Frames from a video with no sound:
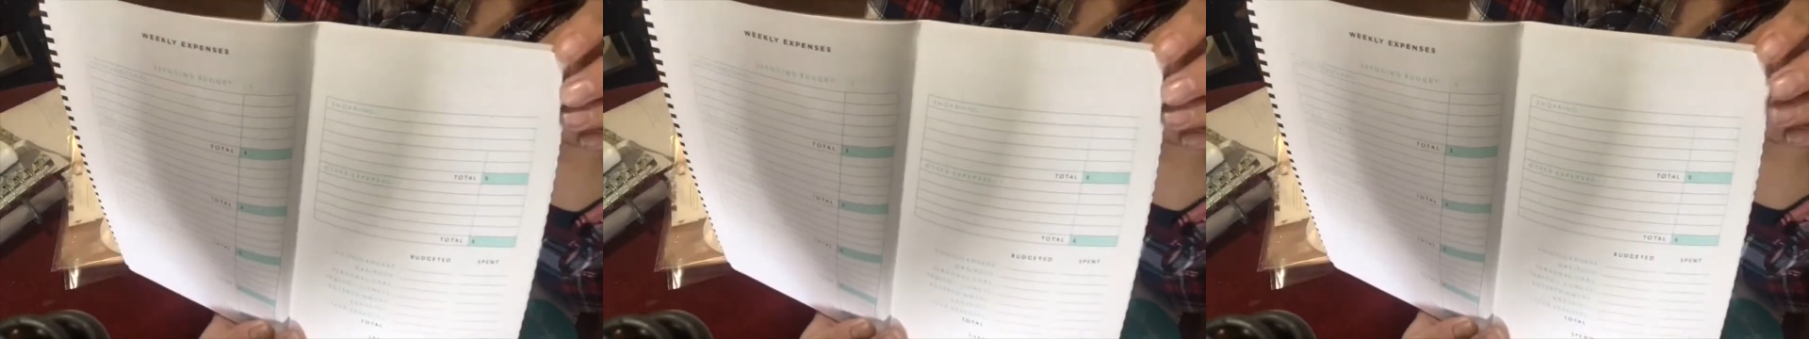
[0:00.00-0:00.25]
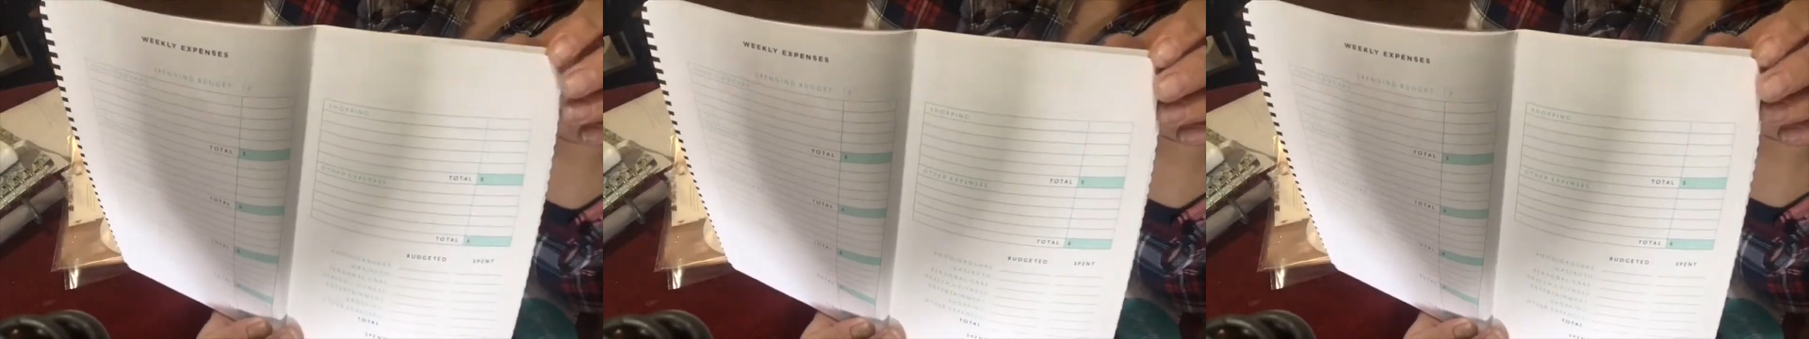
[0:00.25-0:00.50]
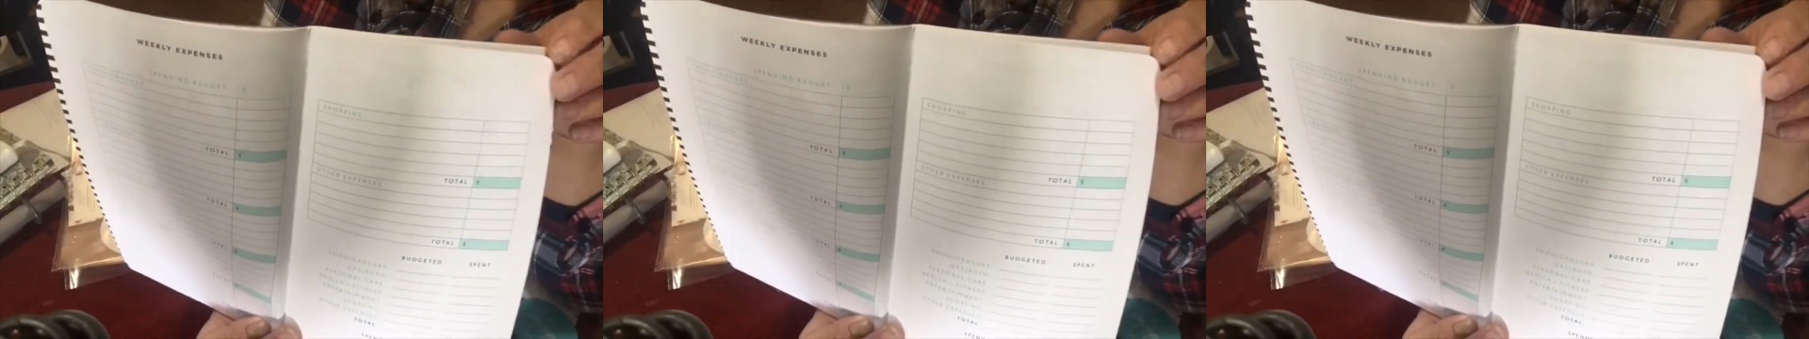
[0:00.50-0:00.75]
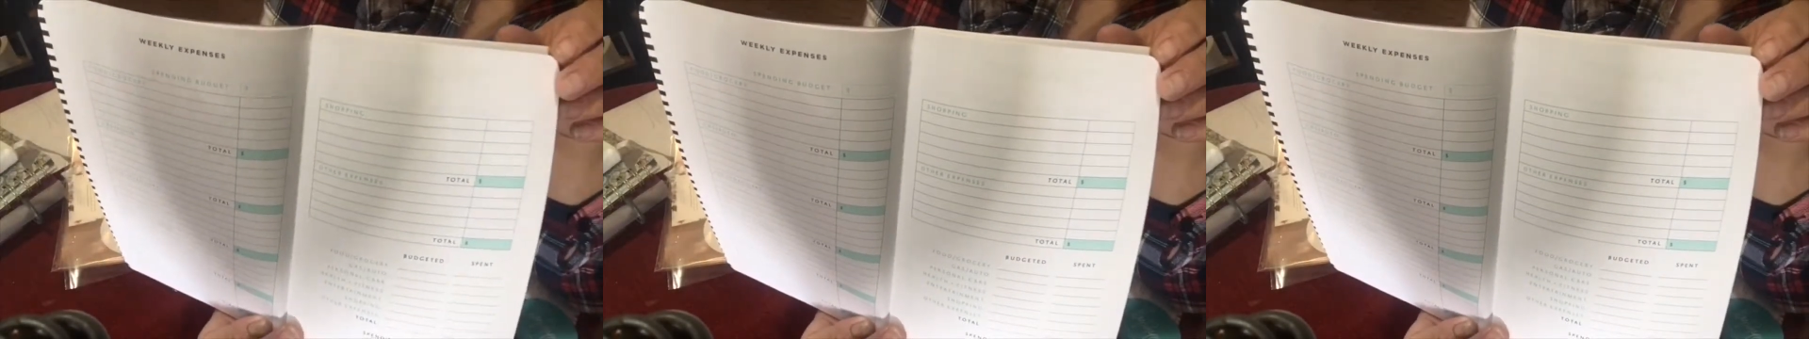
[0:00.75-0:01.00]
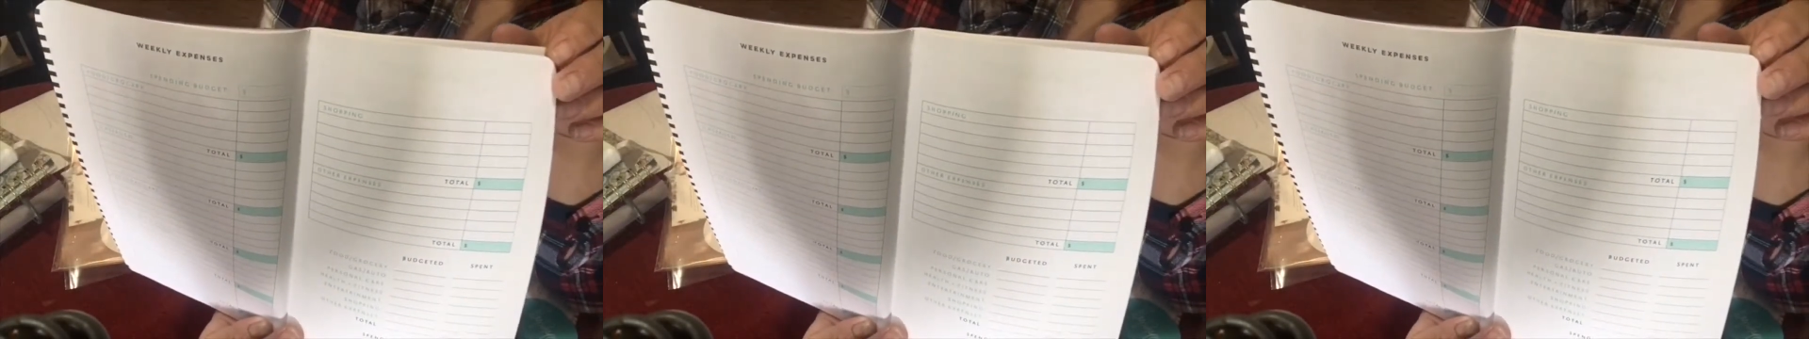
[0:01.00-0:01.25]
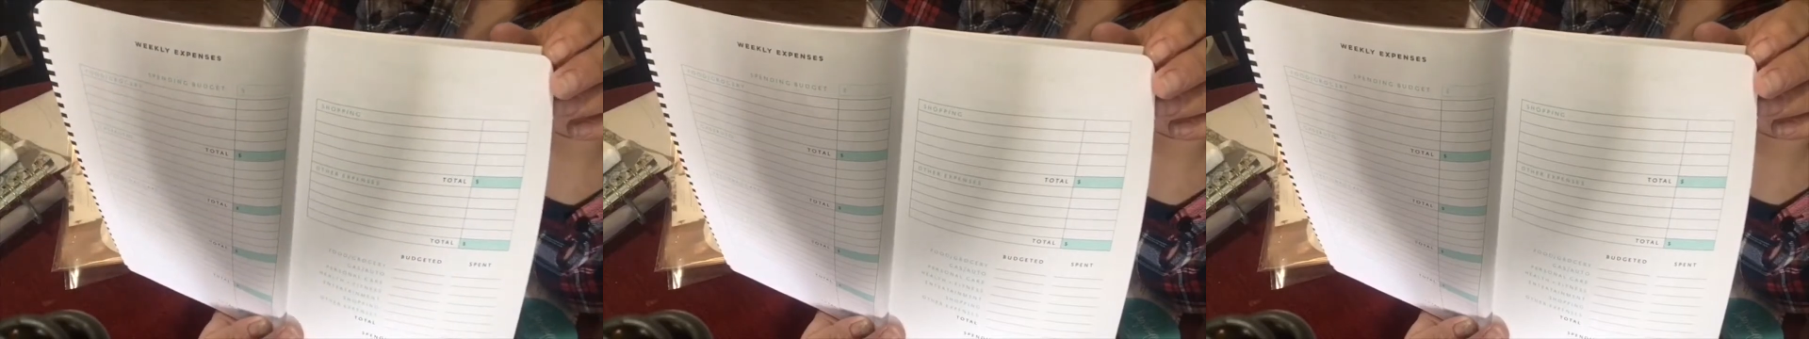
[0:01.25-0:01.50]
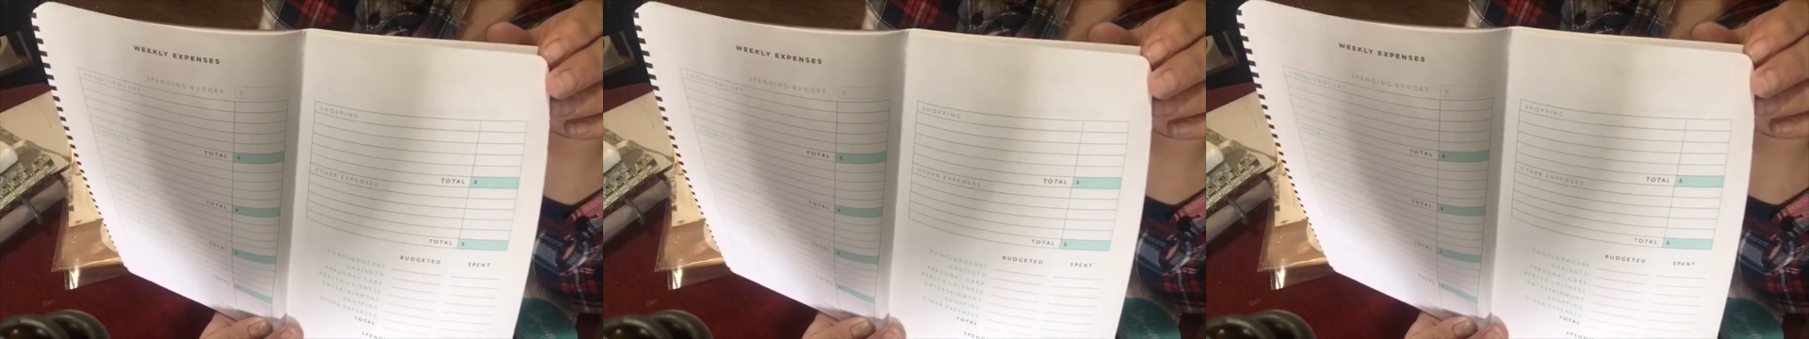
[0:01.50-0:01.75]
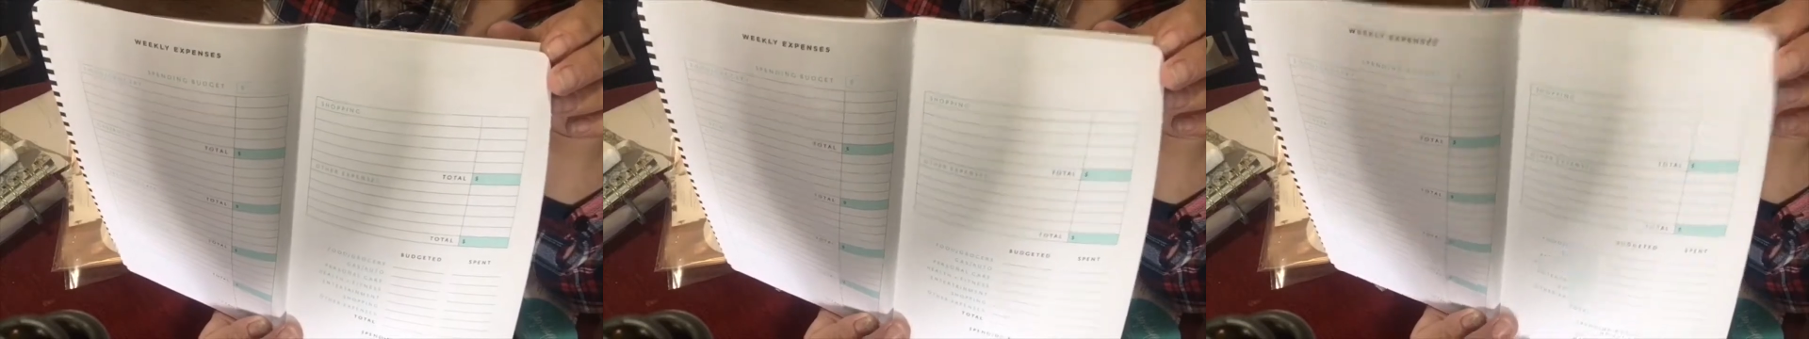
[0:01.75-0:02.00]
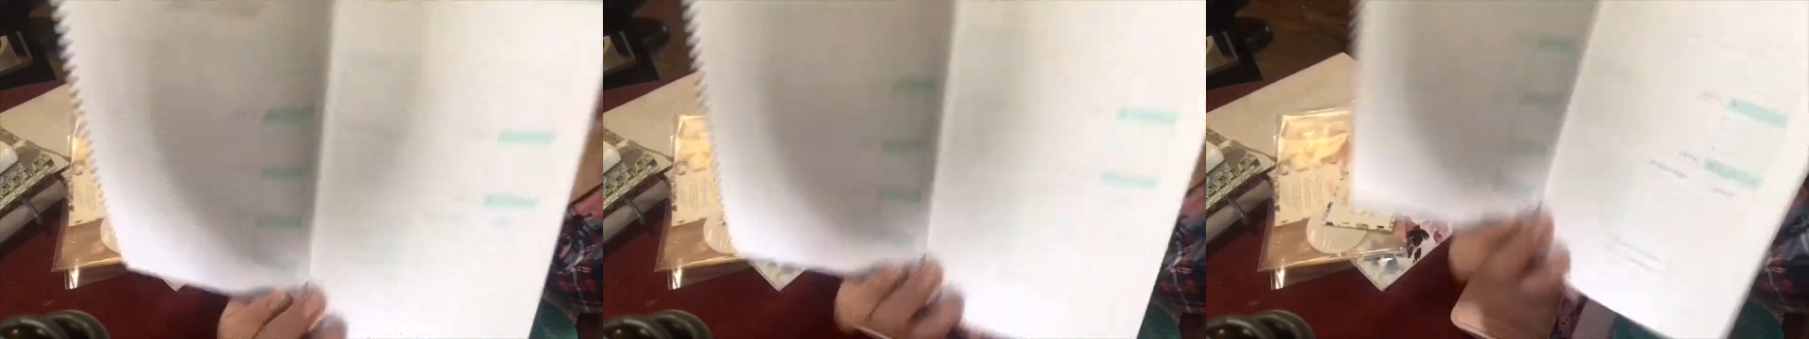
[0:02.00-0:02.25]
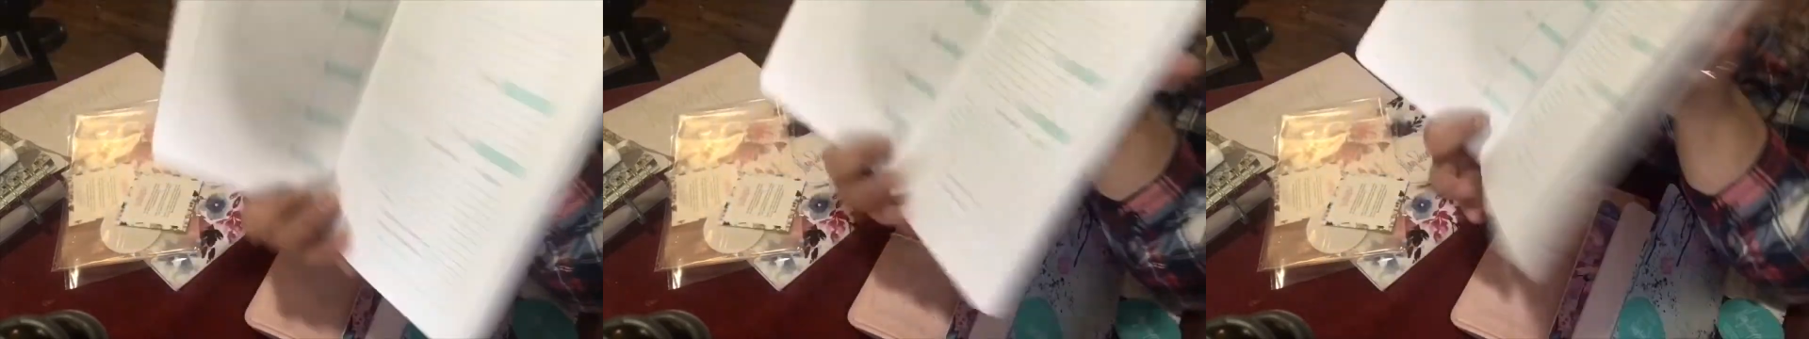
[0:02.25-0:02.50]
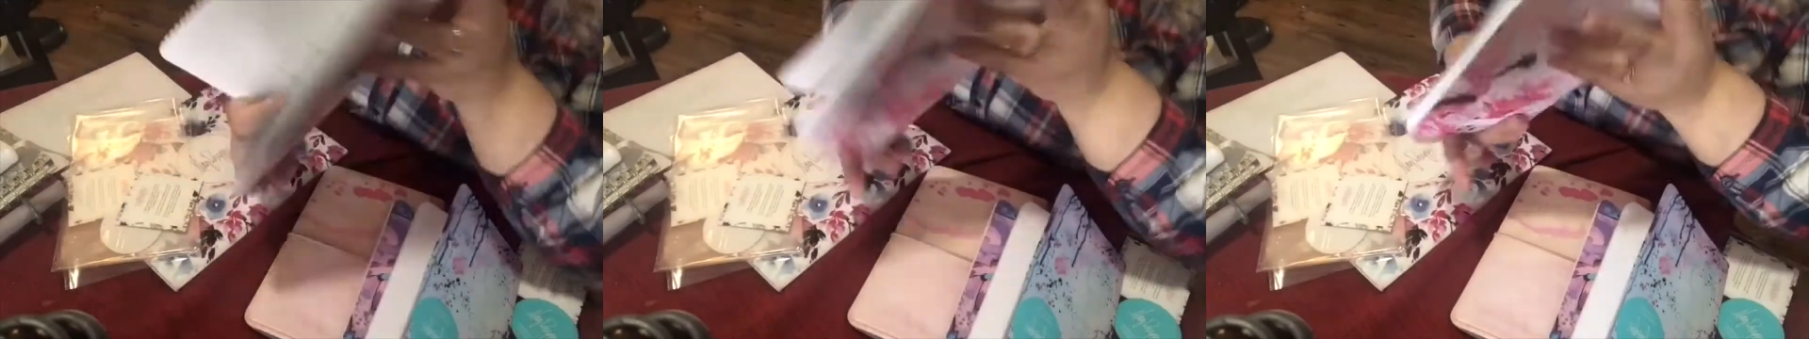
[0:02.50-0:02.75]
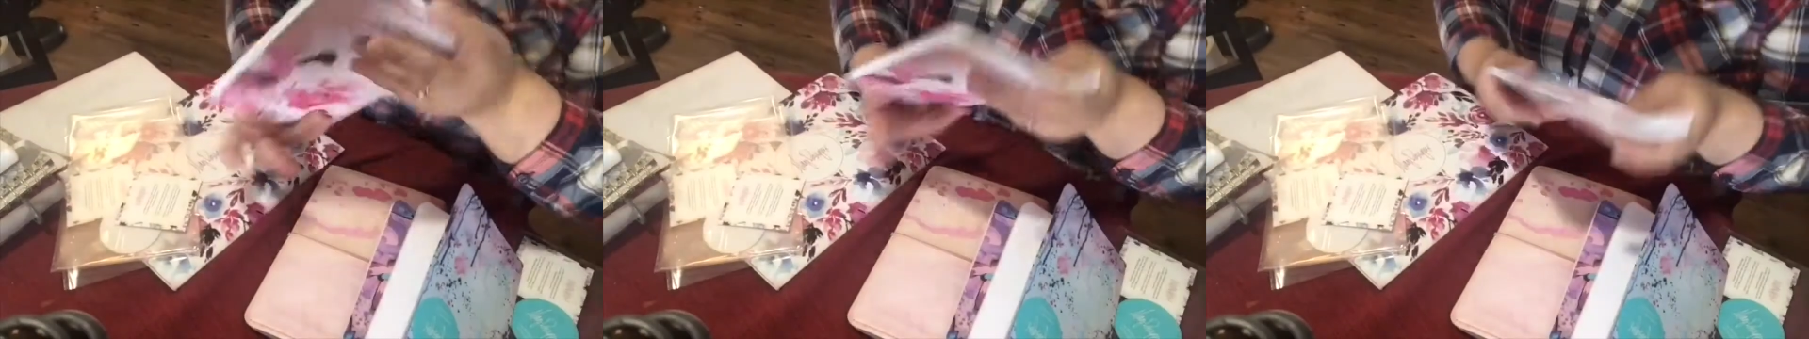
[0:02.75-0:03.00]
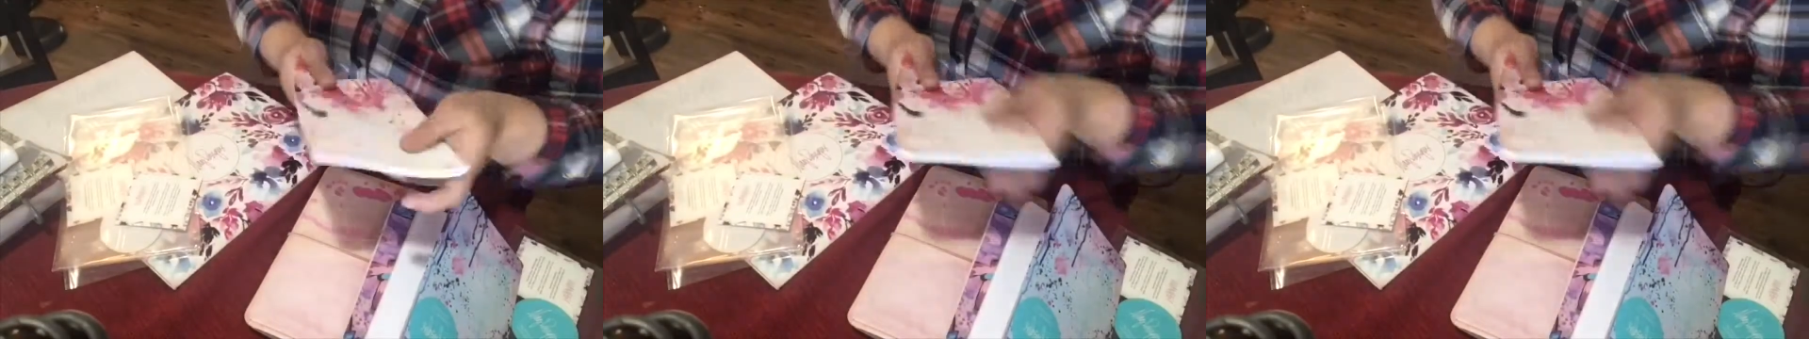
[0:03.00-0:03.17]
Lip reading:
Nobody's mouth can be seen.